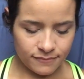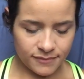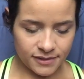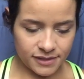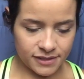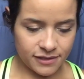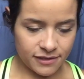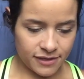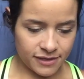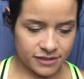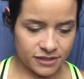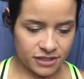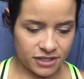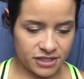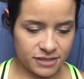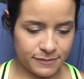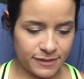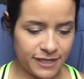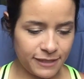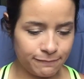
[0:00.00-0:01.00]
Sorry,
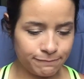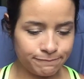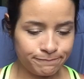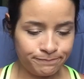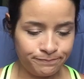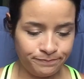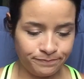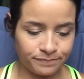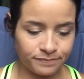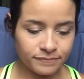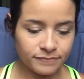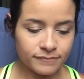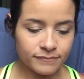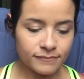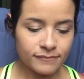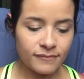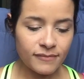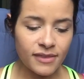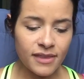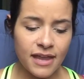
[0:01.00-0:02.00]
excuse me.
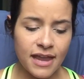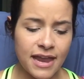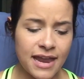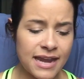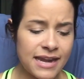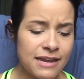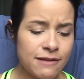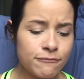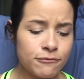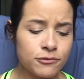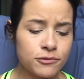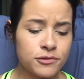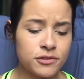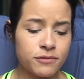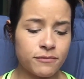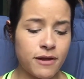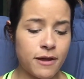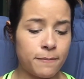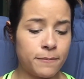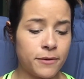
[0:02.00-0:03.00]
Any rules
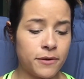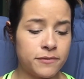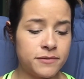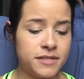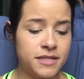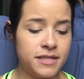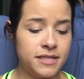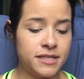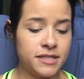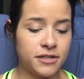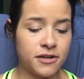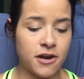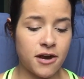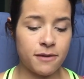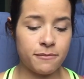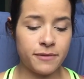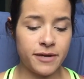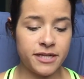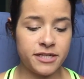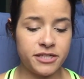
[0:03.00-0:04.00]
around protein to
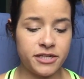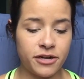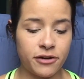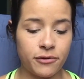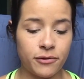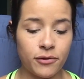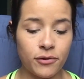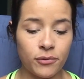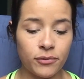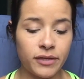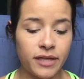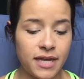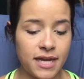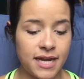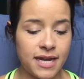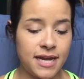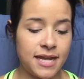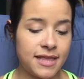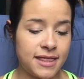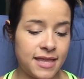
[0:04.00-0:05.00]
carb ratio or only
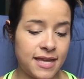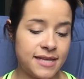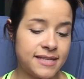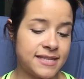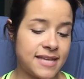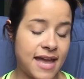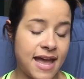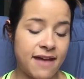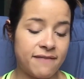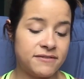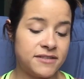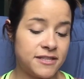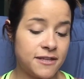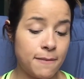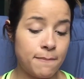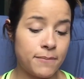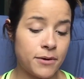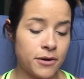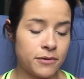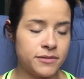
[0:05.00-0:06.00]
eating things that have
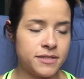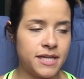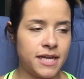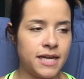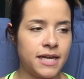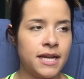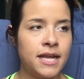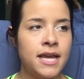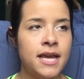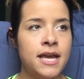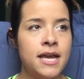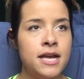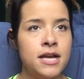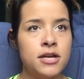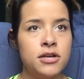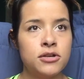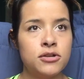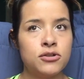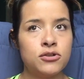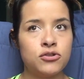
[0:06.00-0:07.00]
some protein?
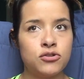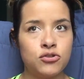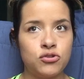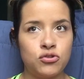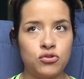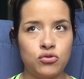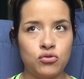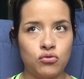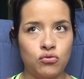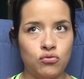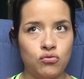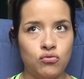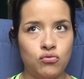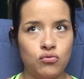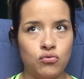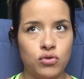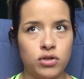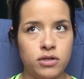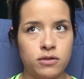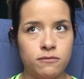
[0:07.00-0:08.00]

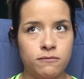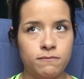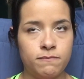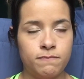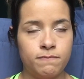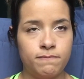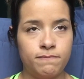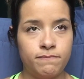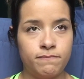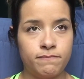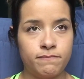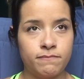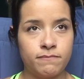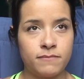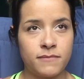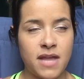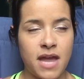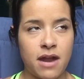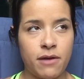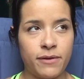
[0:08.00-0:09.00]
So,
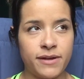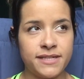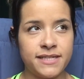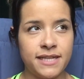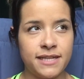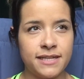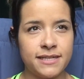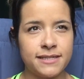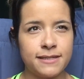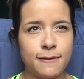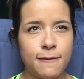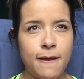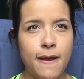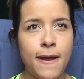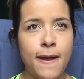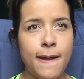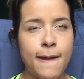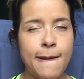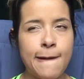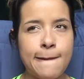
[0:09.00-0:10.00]
how do I say this?
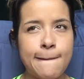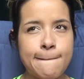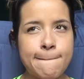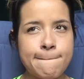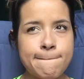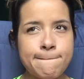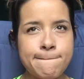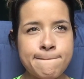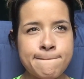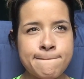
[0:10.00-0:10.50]
I